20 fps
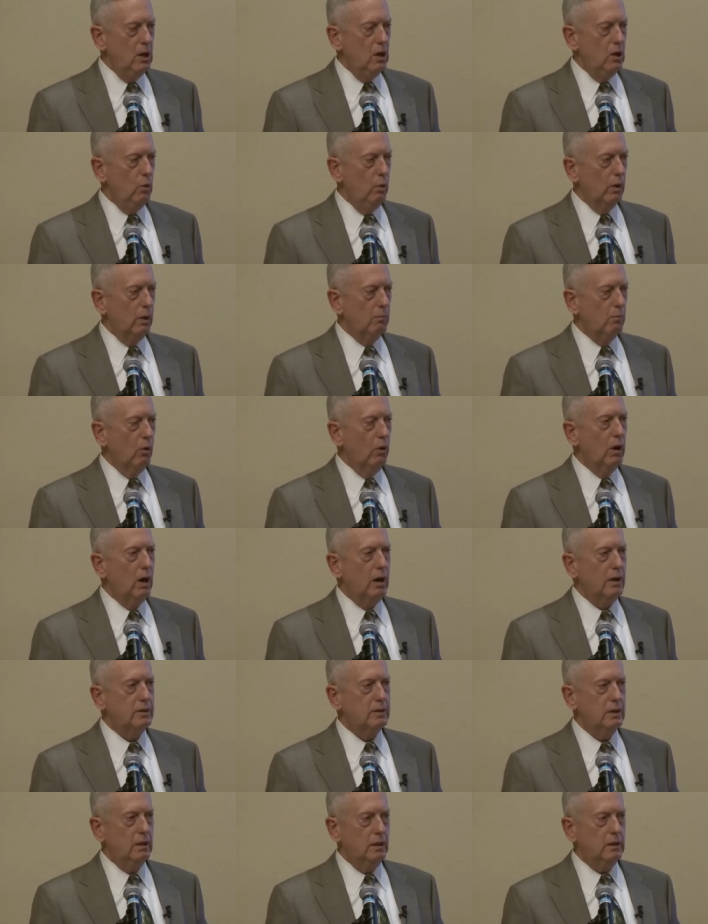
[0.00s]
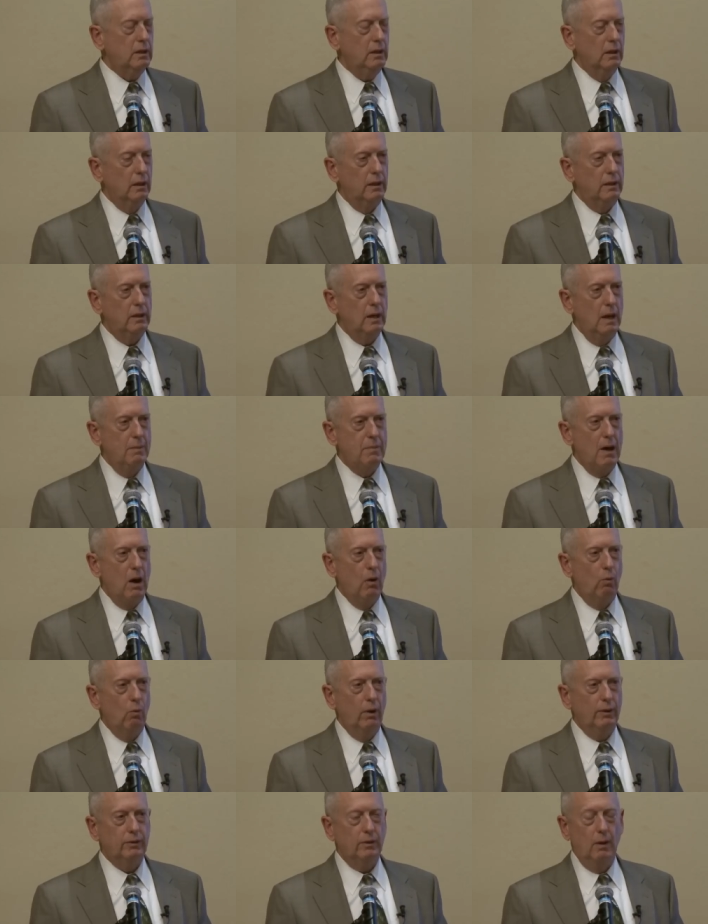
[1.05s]
who were more articulate about,
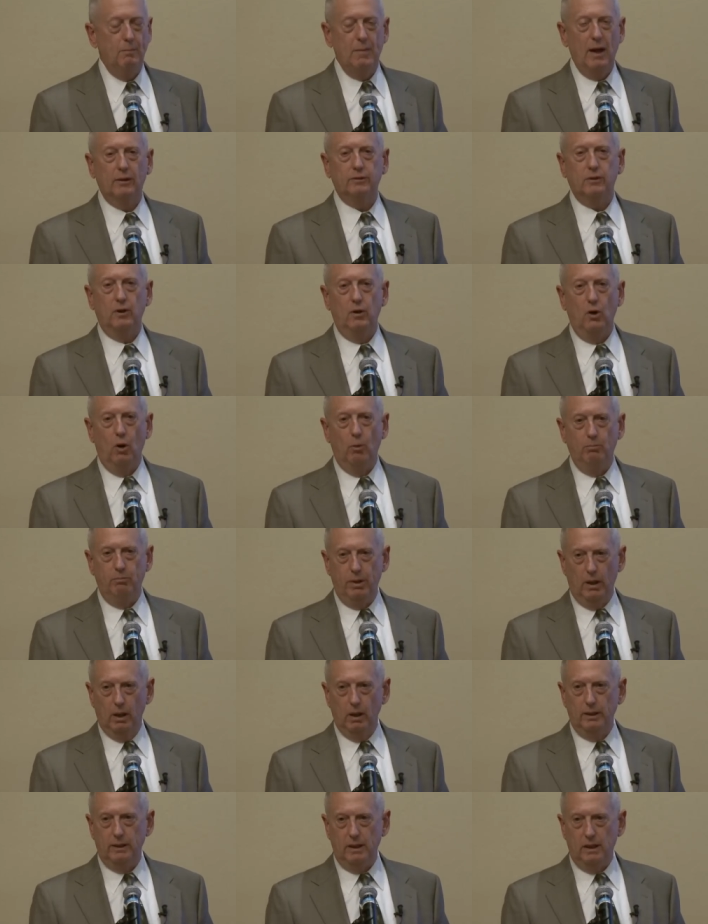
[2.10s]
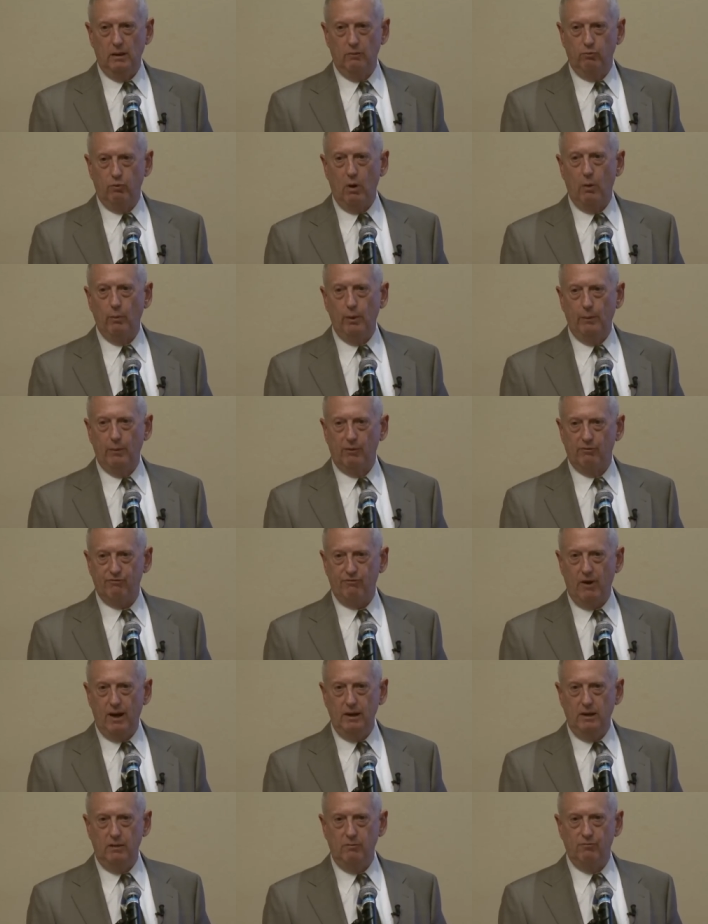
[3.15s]
what, about the nobility of what we were
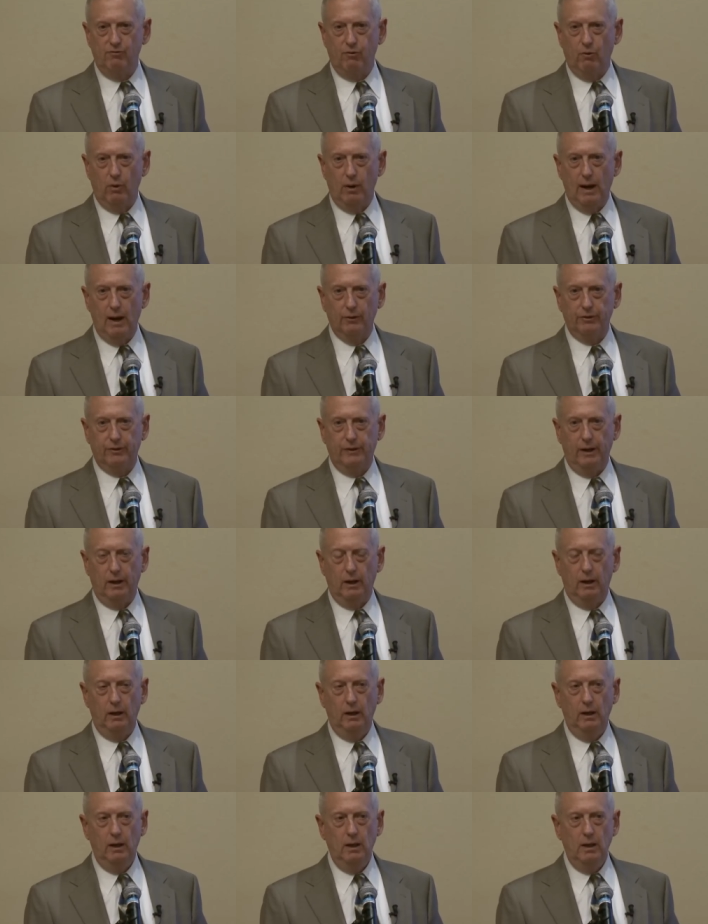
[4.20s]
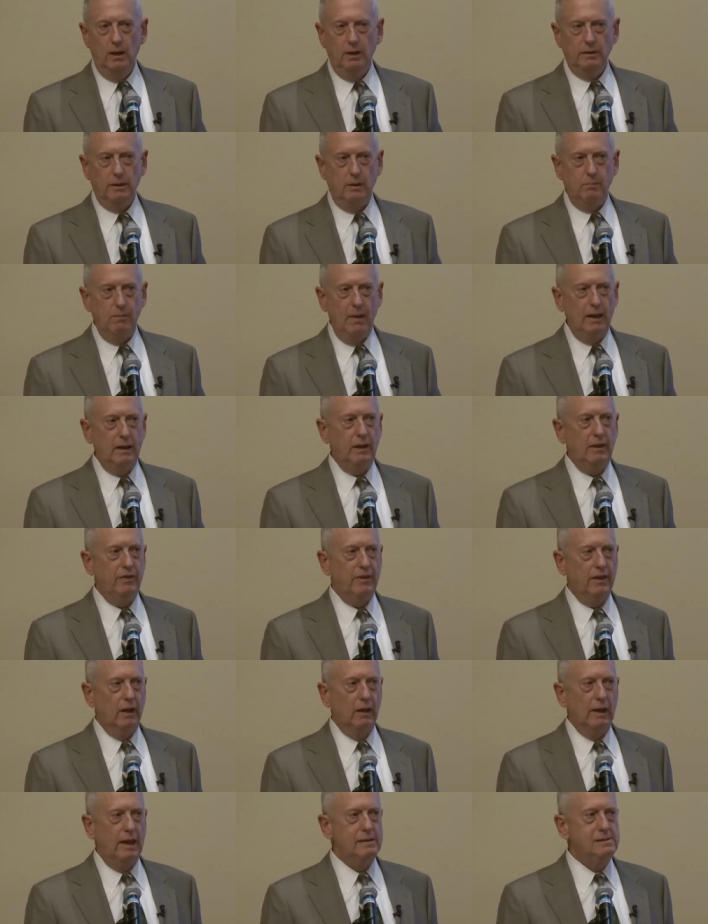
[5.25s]
fighting for out there than many of the
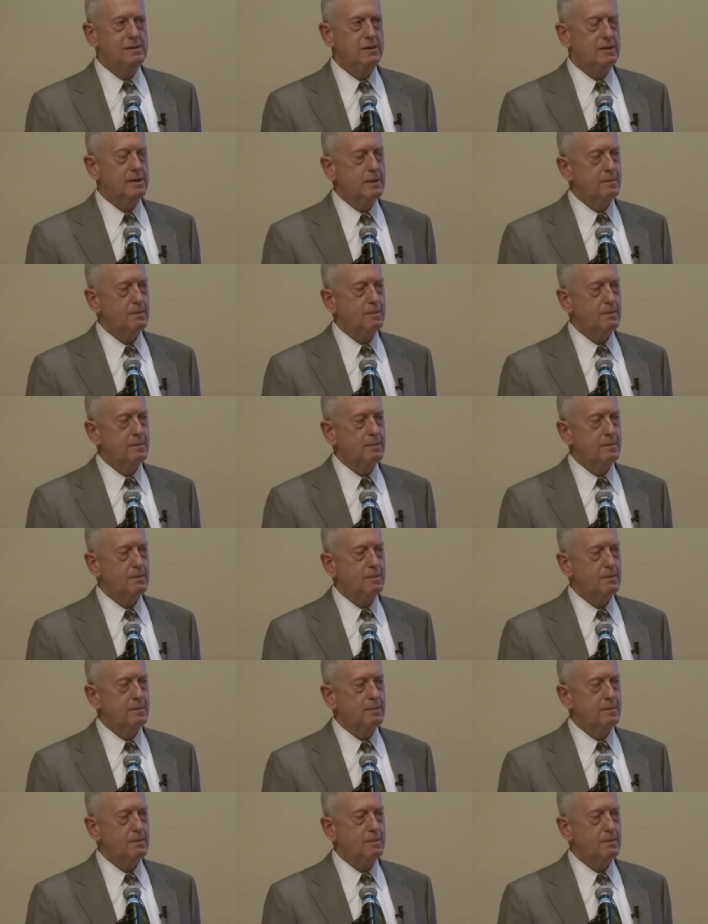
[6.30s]
alleged